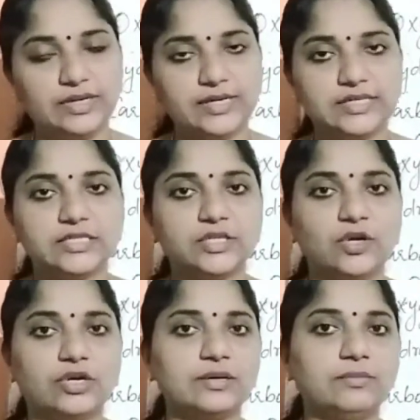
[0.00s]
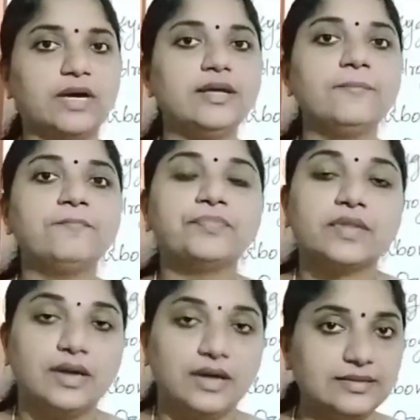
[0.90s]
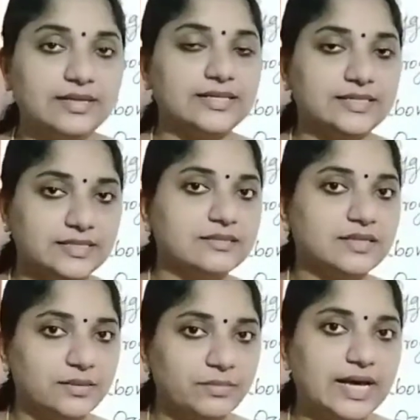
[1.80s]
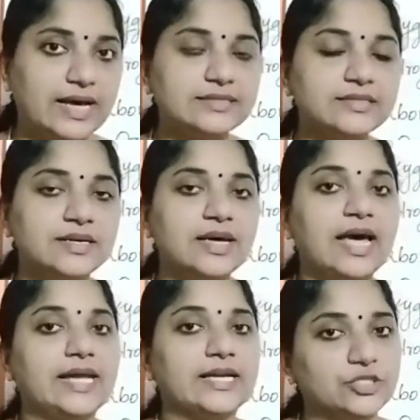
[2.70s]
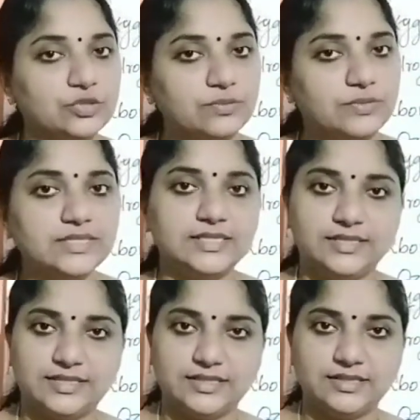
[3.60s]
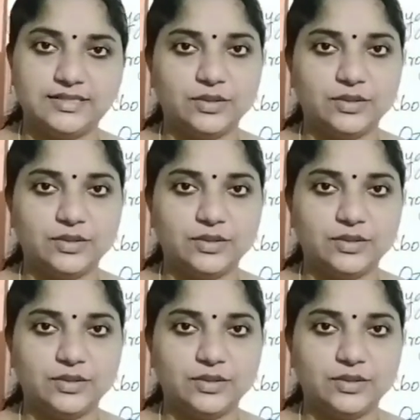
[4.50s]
That is noted by That is termed as atomicity.